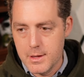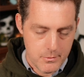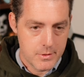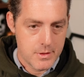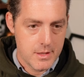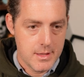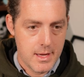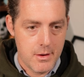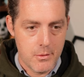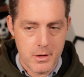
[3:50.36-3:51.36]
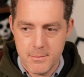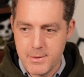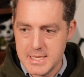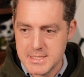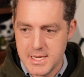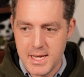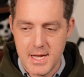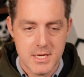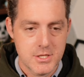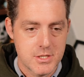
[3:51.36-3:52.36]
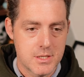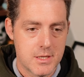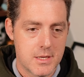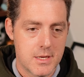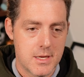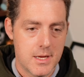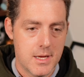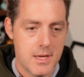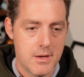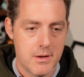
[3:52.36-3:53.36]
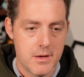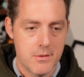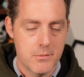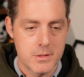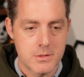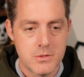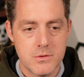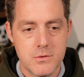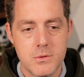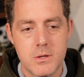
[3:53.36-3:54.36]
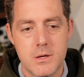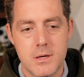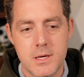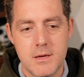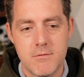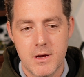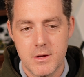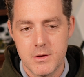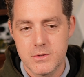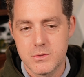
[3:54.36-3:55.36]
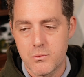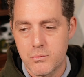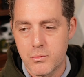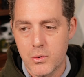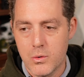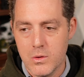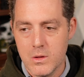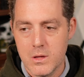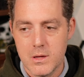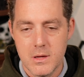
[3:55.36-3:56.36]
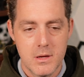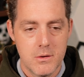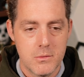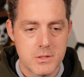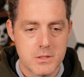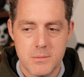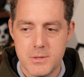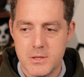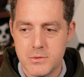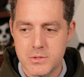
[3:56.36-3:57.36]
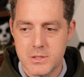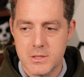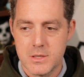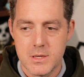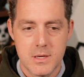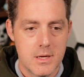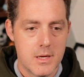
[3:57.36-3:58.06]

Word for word: Within that, we're going to pass a hash with two key values, role, which is gonna be user,